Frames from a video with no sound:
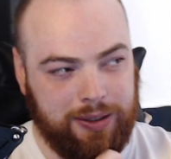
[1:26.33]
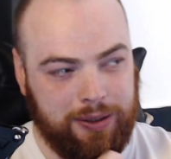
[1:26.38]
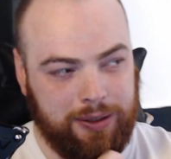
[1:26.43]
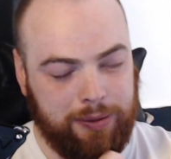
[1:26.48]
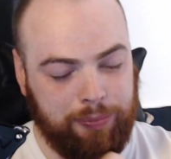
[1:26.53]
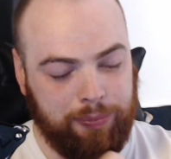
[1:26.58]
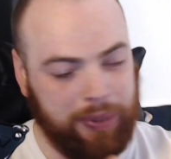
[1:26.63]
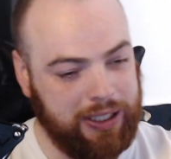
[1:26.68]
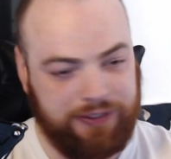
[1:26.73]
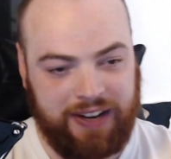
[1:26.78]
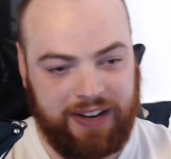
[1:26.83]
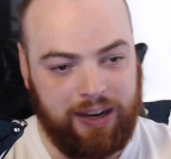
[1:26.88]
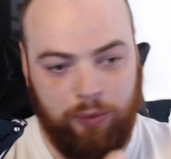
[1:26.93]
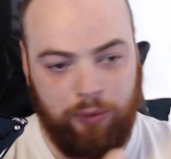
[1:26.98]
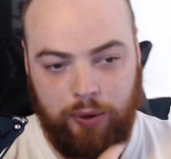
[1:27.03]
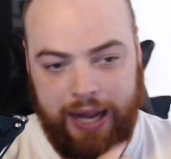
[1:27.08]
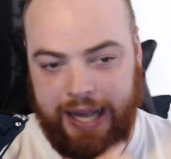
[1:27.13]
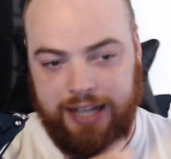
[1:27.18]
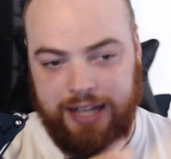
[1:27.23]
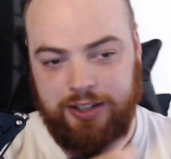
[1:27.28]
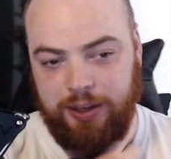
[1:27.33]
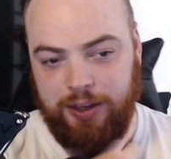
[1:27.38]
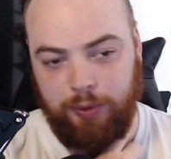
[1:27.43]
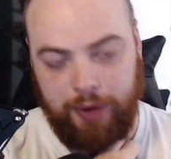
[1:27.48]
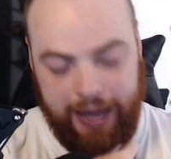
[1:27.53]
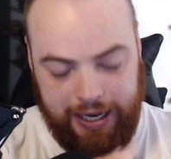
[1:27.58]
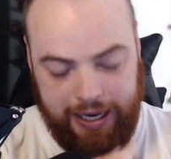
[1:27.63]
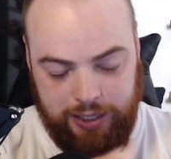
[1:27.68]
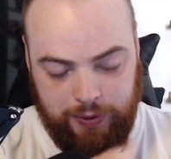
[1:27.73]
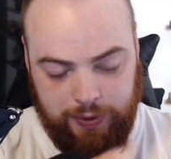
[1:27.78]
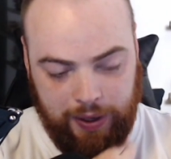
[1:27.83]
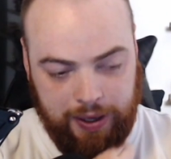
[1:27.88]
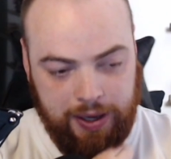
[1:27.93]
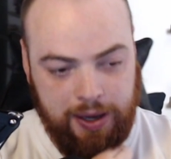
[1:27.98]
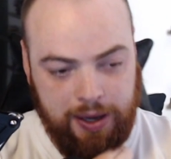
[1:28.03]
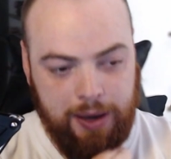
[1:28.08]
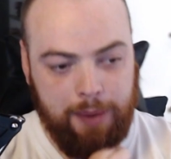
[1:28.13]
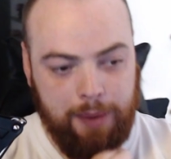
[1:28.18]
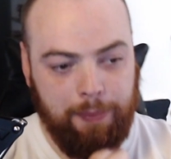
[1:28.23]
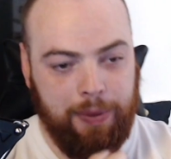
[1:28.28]
but it's fine. We'll get into it.
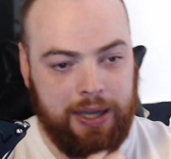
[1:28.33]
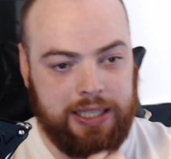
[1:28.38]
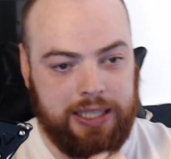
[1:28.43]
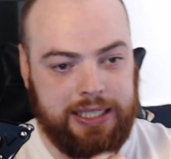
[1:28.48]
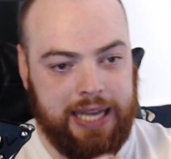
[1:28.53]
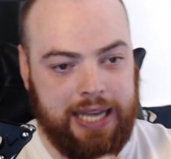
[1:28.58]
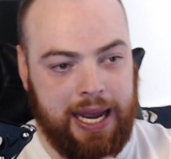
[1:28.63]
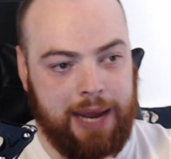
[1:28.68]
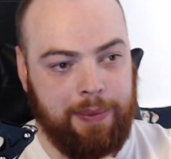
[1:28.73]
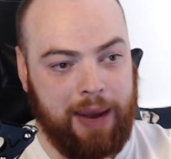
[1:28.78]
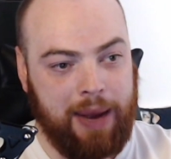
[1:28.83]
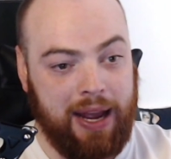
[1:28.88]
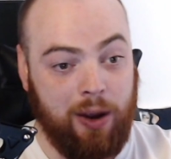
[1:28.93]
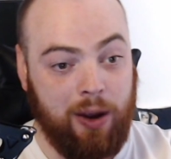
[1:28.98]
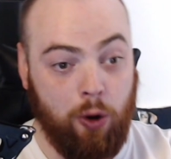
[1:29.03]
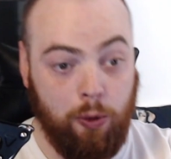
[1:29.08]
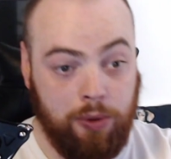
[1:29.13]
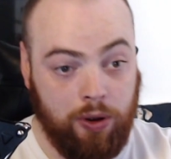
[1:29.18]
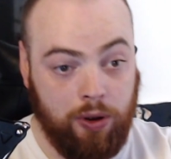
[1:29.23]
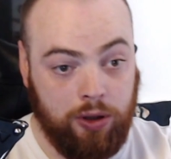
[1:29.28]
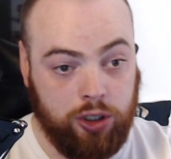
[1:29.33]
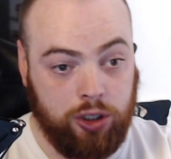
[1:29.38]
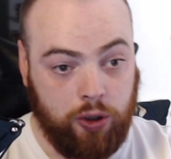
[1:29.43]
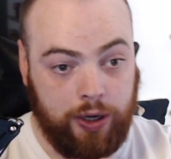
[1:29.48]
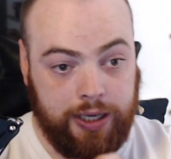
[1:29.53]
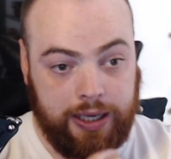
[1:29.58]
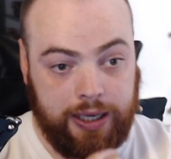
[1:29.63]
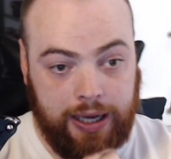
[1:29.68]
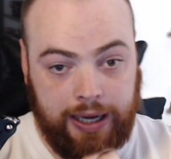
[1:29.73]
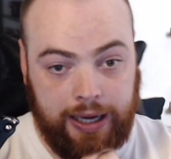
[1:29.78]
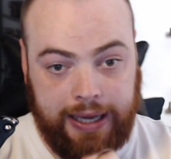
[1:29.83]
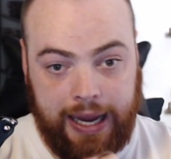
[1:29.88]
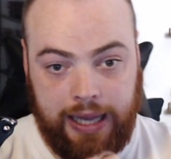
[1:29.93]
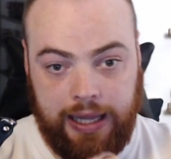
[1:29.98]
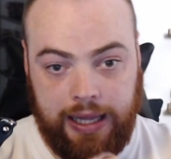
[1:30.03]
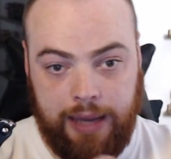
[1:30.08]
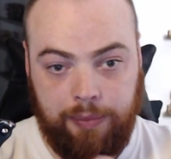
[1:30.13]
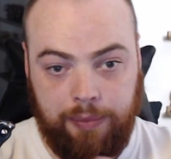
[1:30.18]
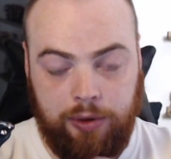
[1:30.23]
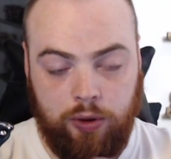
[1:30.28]
But I hope you all enjoyed it. Again,
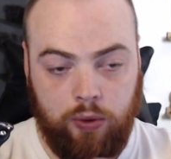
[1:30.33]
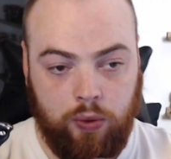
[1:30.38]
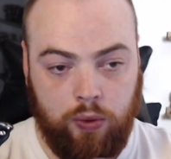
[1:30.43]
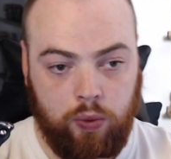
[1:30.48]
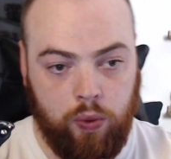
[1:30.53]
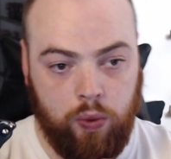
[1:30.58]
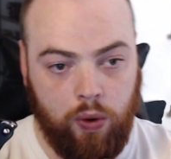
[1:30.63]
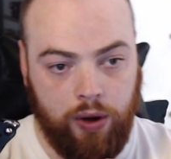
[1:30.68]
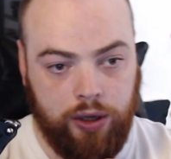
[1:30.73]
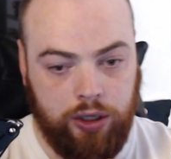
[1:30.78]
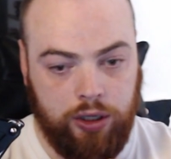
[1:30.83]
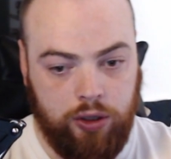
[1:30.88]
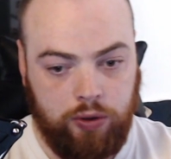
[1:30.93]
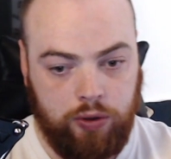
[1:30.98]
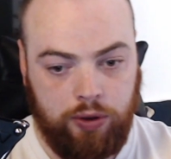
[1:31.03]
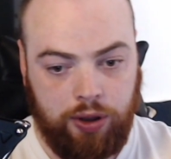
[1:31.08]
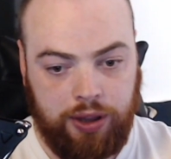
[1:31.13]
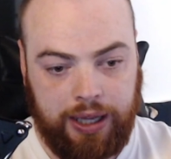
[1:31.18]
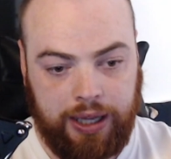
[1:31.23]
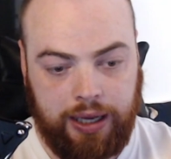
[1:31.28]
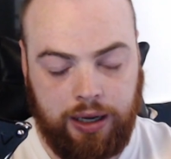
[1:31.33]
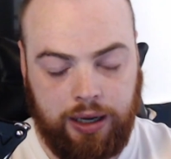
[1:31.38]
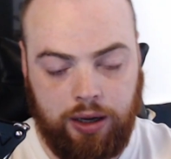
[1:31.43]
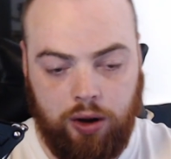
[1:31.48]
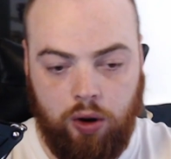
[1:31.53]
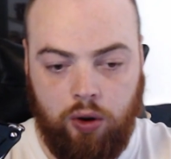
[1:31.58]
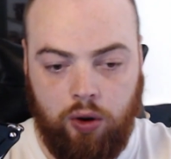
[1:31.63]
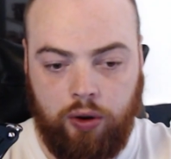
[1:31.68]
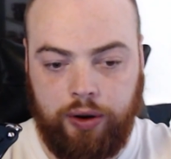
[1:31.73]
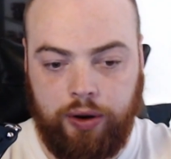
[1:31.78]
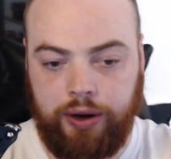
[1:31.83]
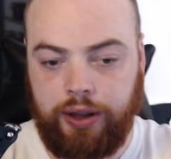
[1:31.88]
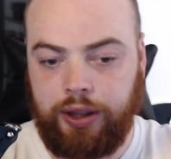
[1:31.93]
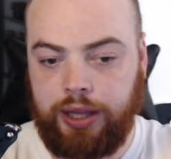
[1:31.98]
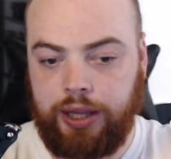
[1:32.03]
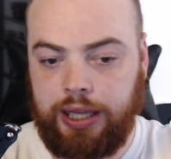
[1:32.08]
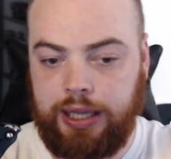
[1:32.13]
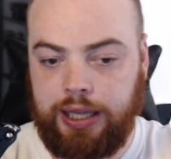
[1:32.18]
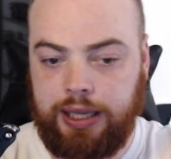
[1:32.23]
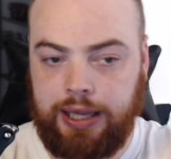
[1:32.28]
let me know what you think on
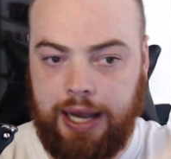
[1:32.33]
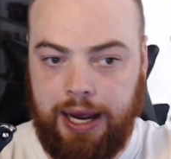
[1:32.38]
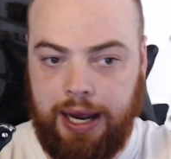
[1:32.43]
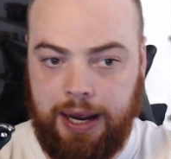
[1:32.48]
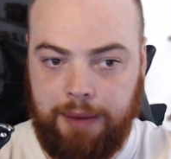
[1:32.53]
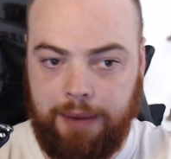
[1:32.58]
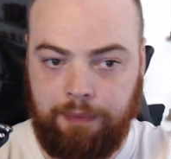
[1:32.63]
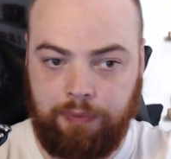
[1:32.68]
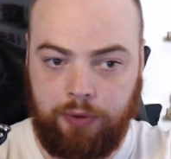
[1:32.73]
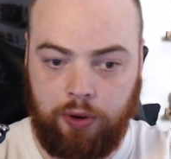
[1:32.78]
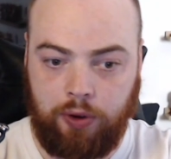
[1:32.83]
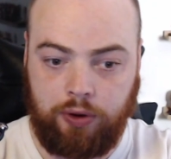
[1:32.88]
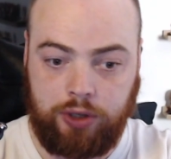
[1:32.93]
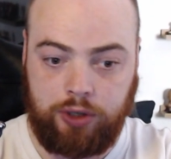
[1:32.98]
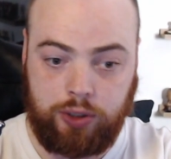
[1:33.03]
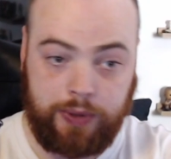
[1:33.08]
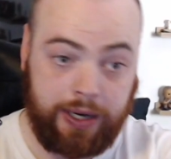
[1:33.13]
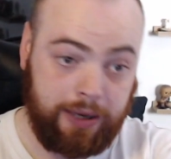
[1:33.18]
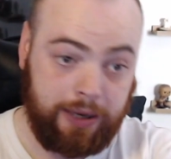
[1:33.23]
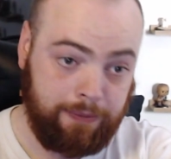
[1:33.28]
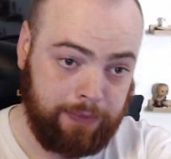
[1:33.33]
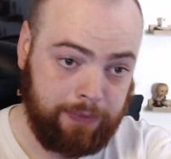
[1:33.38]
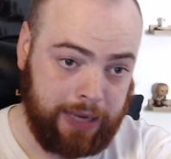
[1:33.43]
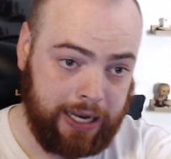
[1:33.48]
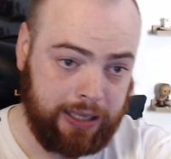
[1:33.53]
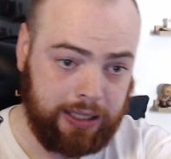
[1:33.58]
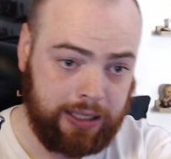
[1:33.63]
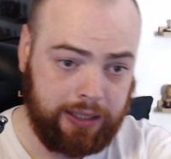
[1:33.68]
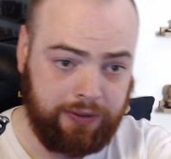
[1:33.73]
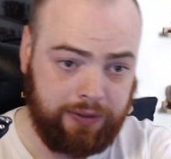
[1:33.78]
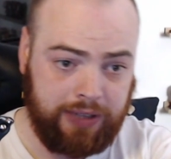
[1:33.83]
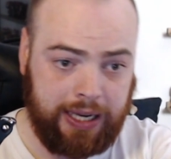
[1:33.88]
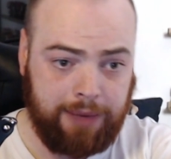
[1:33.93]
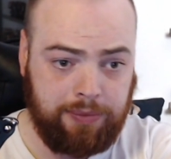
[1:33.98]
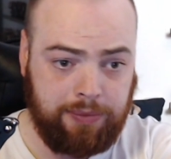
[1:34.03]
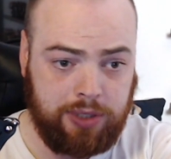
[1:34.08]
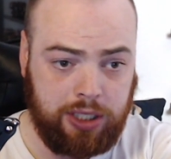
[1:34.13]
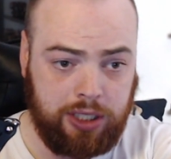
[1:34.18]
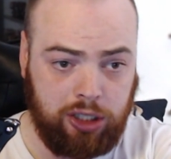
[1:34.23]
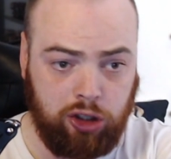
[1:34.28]
the on Twitter at
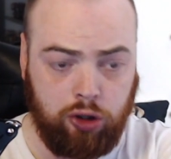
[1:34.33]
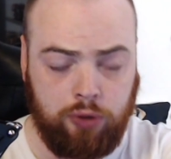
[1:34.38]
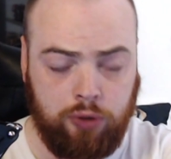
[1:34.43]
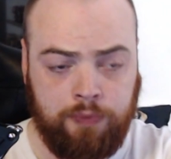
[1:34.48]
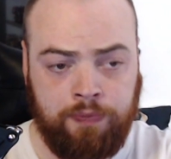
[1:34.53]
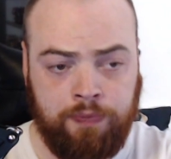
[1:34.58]
DeliveryMCU.